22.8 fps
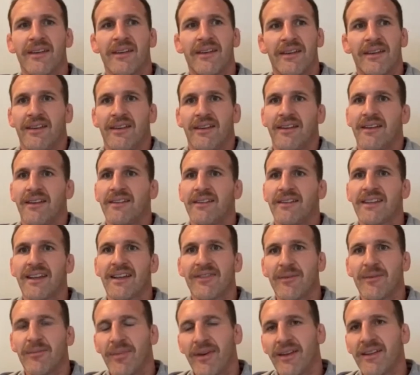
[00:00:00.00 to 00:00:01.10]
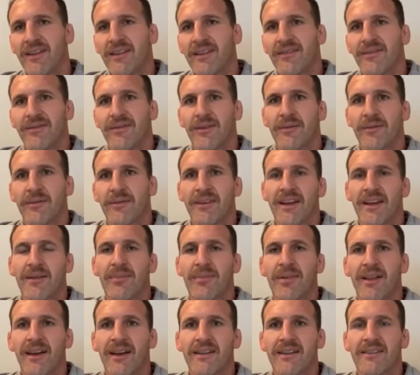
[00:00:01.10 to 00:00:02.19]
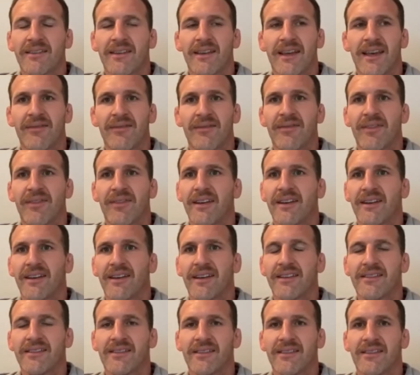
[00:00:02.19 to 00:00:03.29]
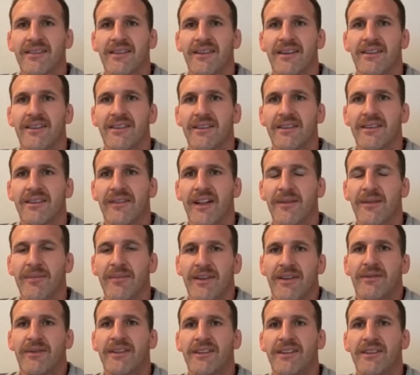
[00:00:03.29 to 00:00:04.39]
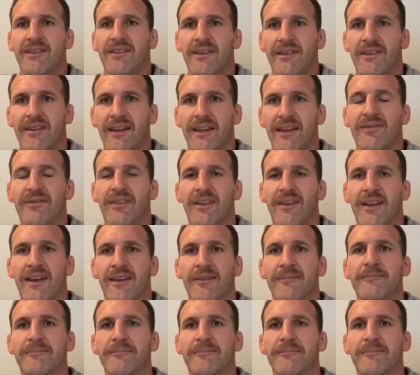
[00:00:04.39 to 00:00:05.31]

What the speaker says: there's nothing better from a young player to have that, I guess, in your development when you're doing that every day.